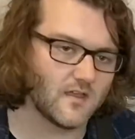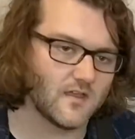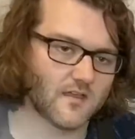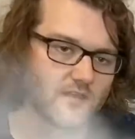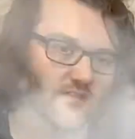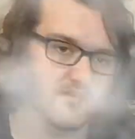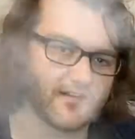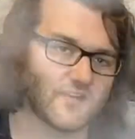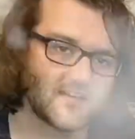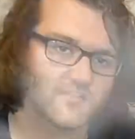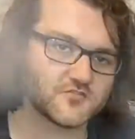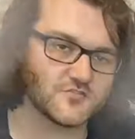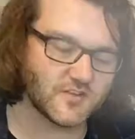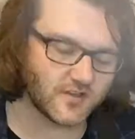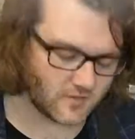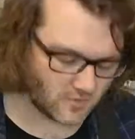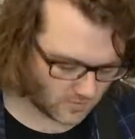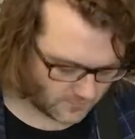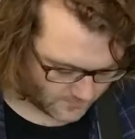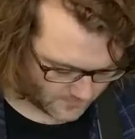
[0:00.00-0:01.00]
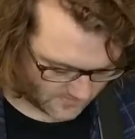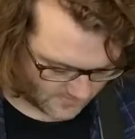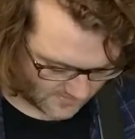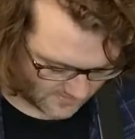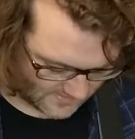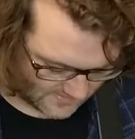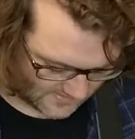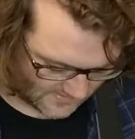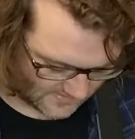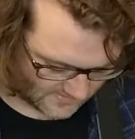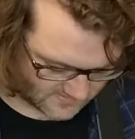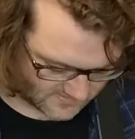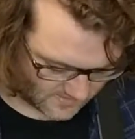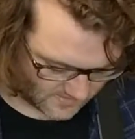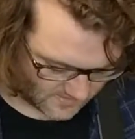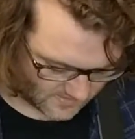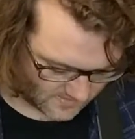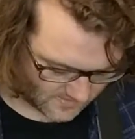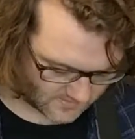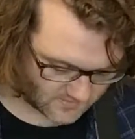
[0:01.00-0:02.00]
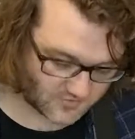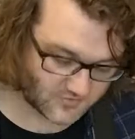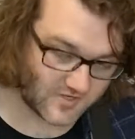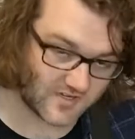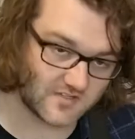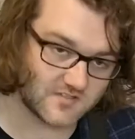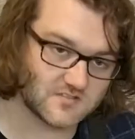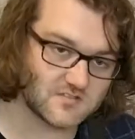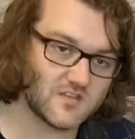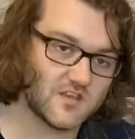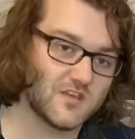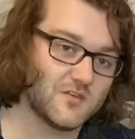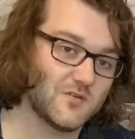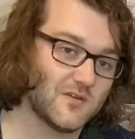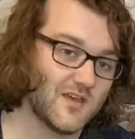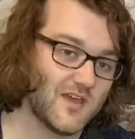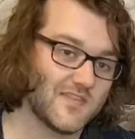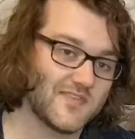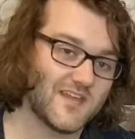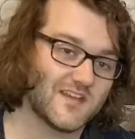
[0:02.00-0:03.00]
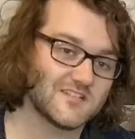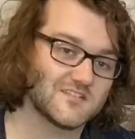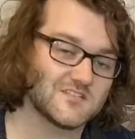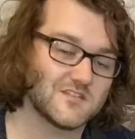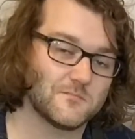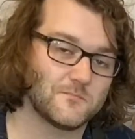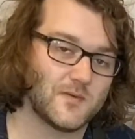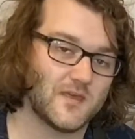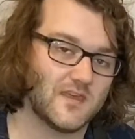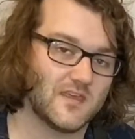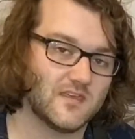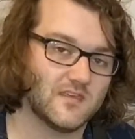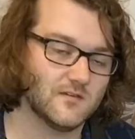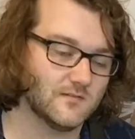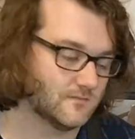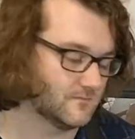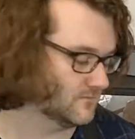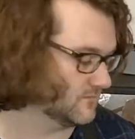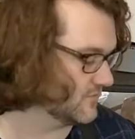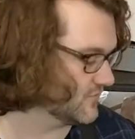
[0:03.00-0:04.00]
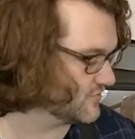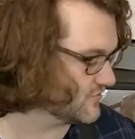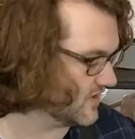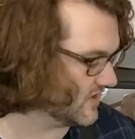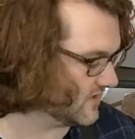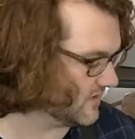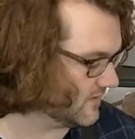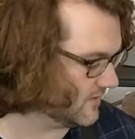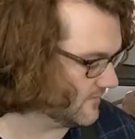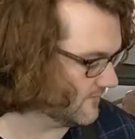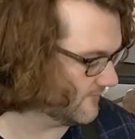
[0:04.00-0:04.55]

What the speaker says: The next string up is string 2, and that's the B string.